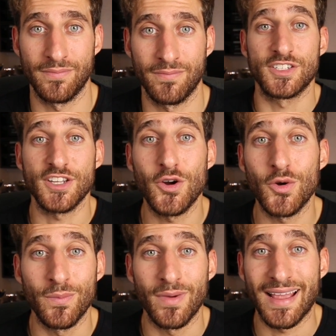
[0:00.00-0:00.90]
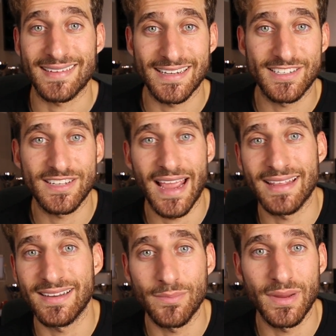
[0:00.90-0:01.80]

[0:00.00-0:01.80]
So, as I said in the